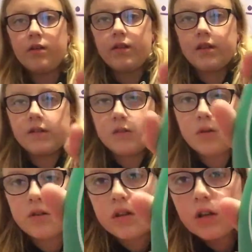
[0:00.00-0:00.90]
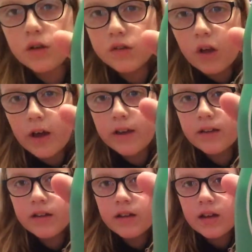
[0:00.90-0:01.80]
This is what it looks
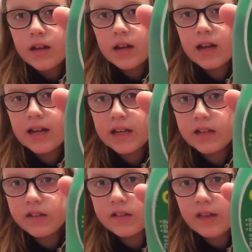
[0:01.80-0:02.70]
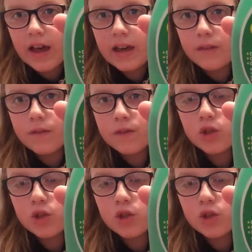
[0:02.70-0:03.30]
like. Clean and Safe